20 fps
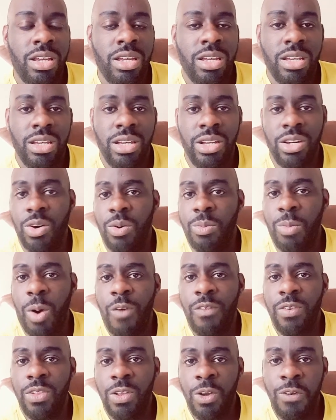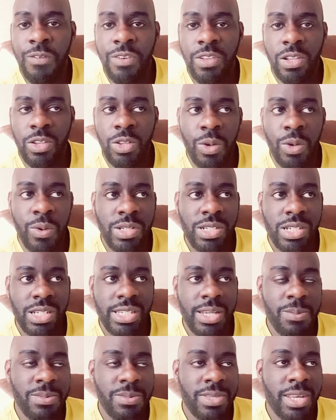Marvin Lewis just
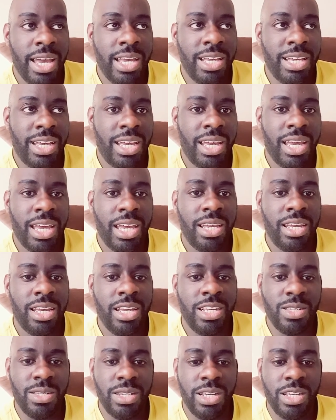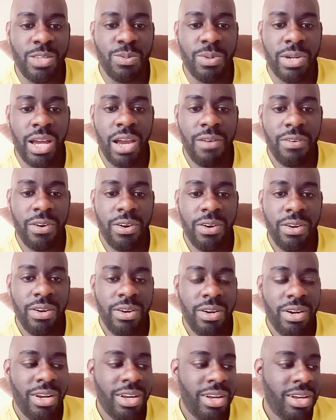seems like it's whatever.
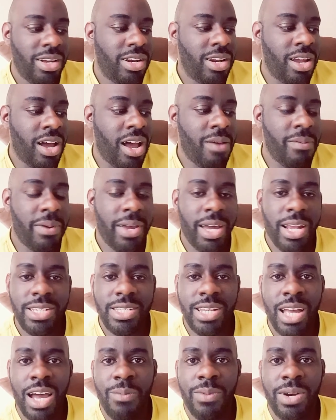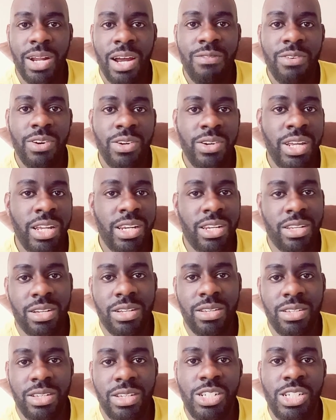Nah, man, it's not whatever. You need
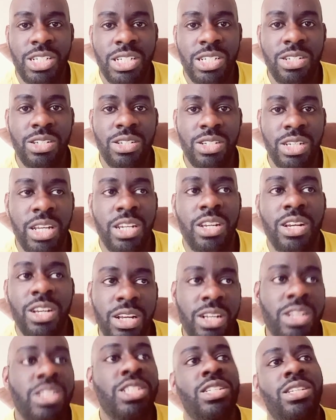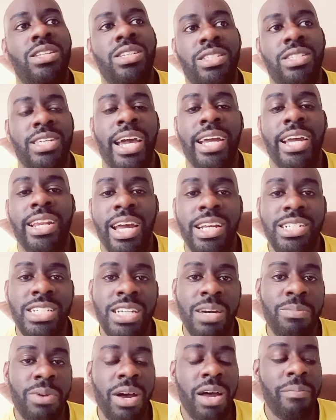to tighten that
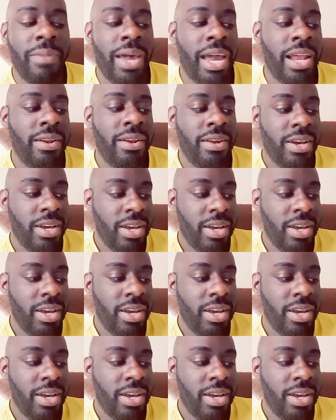ship up, man.